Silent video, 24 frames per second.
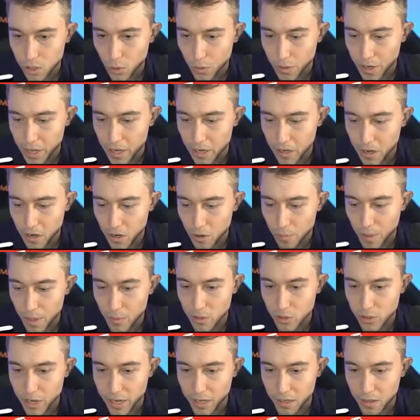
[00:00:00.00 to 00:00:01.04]
Tornado,
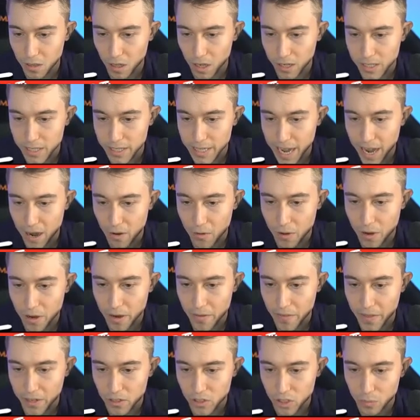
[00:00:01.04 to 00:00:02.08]
Baby Dragon lost tower,
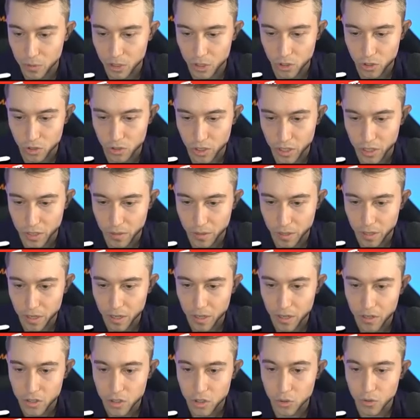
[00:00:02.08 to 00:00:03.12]
and that should be GG.
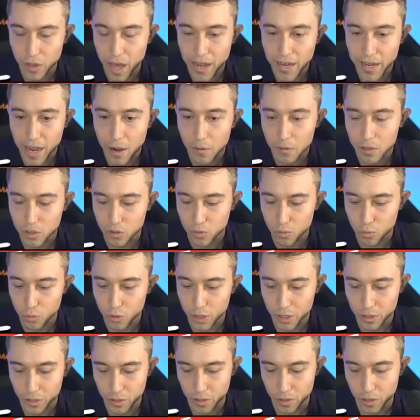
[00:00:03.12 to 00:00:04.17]
So that guy was
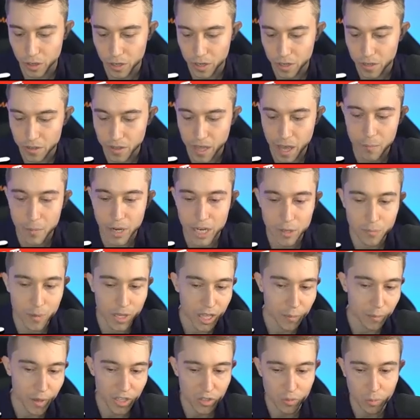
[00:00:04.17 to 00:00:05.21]
really good. That might have
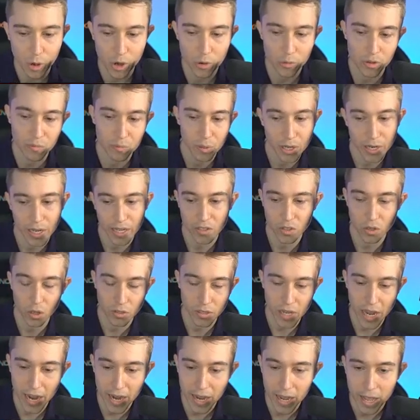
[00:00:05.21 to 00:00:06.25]
been the best player we've played against all
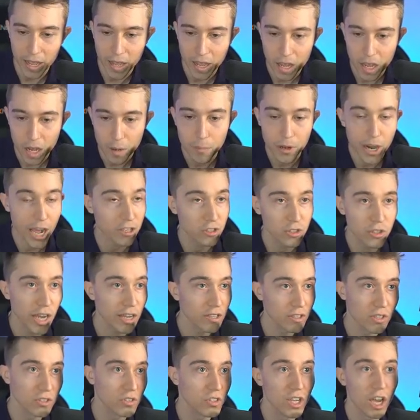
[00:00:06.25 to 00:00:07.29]
day. But as you
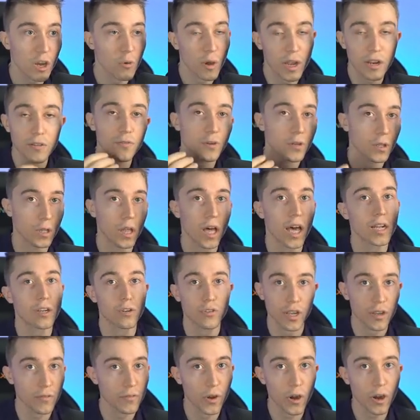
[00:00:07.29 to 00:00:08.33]
guys can see, I went for a lot of
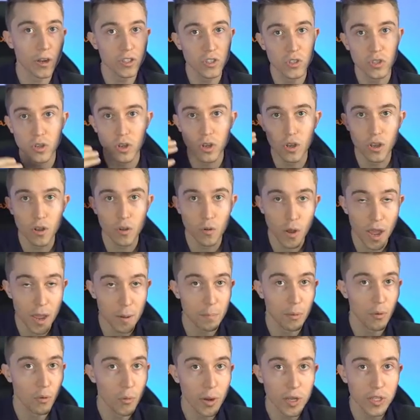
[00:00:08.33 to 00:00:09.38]
graveyards
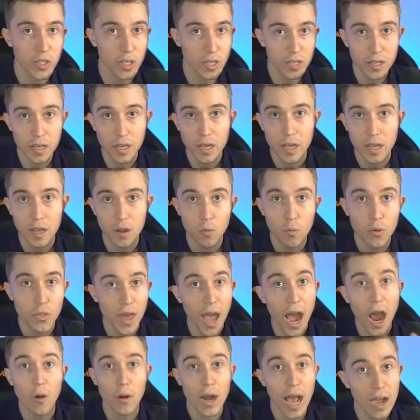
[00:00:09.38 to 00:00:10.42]
and poisoned
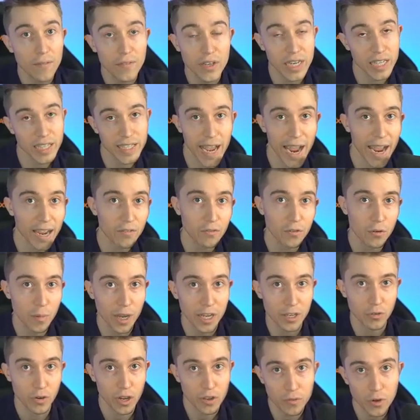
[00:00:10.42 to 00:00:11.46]
without having a tank for
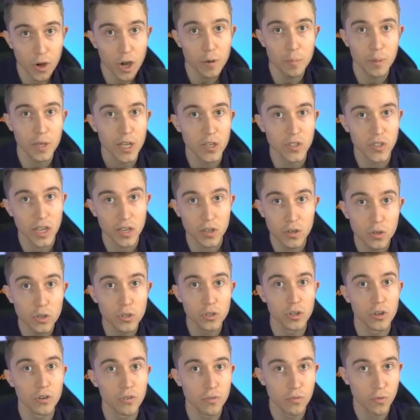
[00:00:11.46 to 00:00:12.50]
my graveyard because I
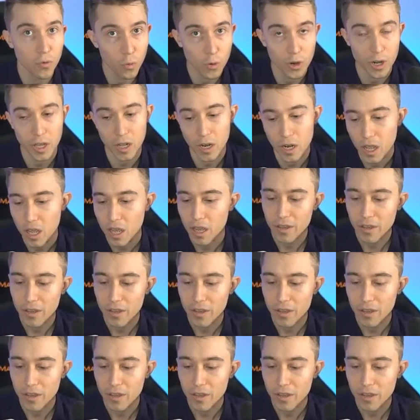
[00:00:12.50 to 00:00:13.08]
couldn't afford it.